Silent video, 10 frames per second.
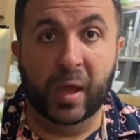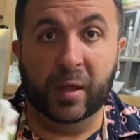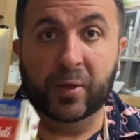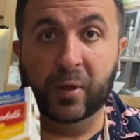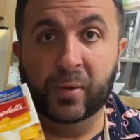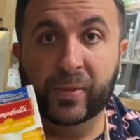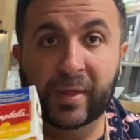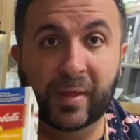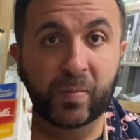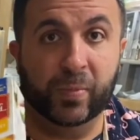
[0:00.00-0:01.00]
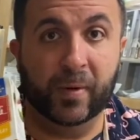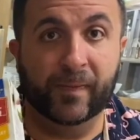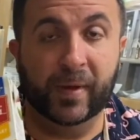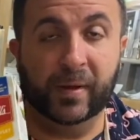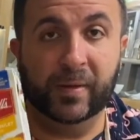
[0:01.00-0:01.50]
So this is
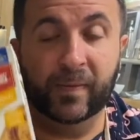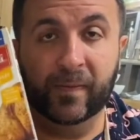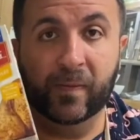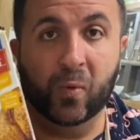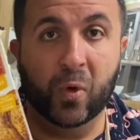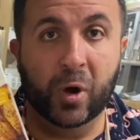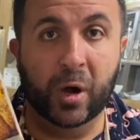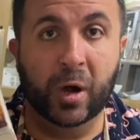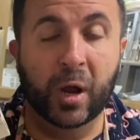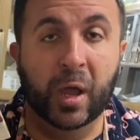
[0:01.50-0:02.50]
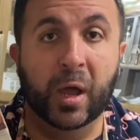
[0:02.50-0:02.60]
perfect for